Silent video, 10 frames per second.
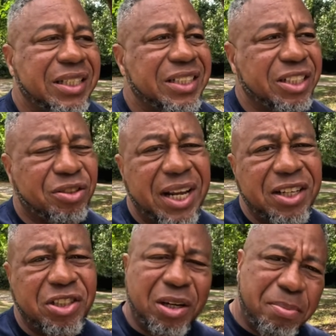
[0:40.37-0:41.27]
she'll try to
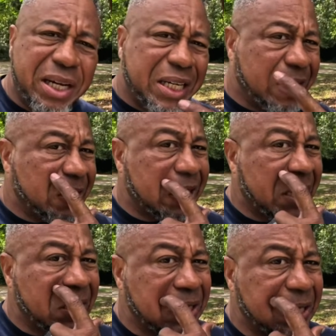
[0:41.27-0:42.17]
jump back into
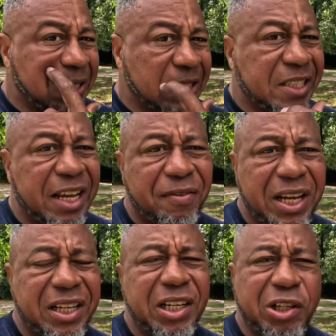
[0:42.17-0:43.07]
second. She's just kind of
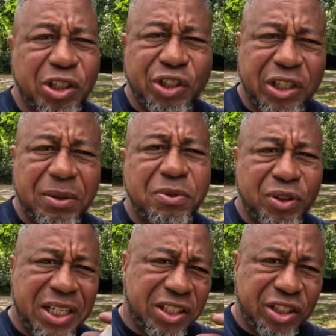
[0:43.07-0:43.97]
like a little slip,
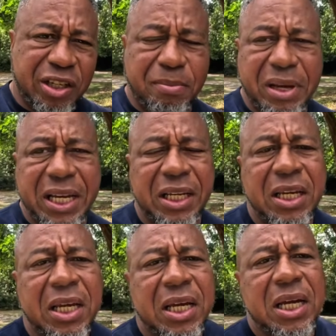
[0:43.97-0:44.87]
tries to slip back.
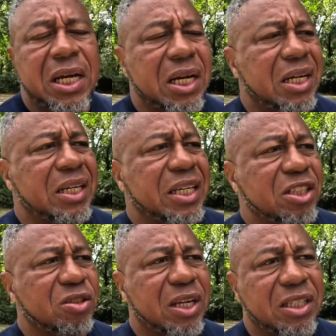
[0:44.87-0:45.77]
And
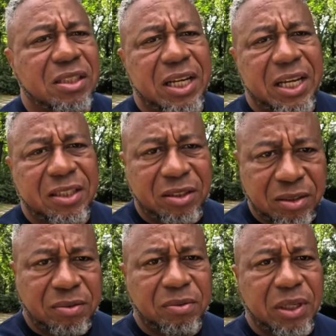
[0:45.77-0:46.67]
so I have to
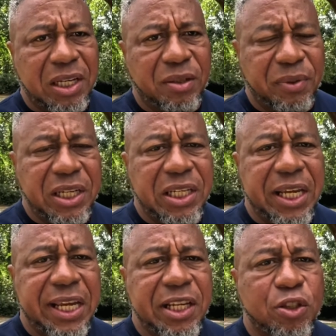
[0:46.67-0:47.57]
either
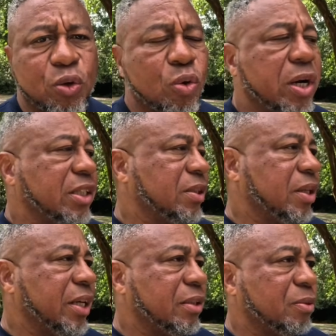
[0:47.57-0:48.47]
re-engage or
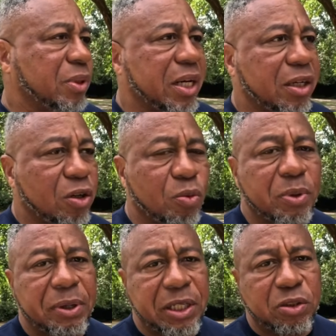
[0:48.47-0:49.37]
when I go
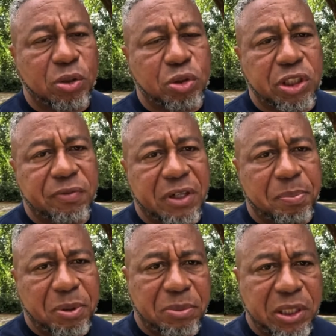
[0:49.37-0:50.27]
a heel toe shifter, I
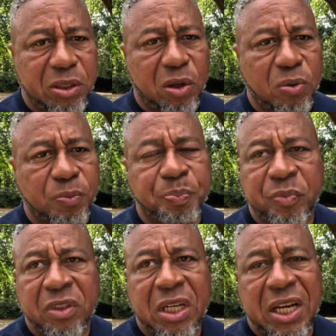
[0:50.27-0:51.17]
put my heel on,
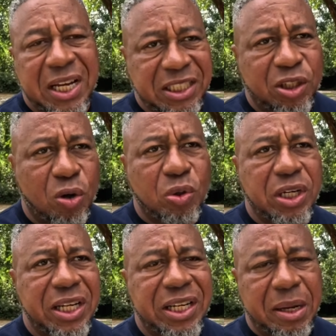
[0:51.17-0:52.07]
I just hold it
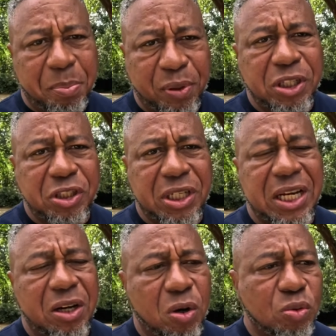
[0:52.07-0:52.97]
there and that pressure kind
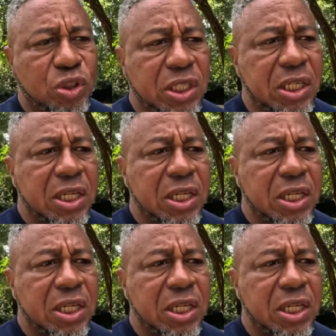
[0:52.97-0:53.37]
of holds it.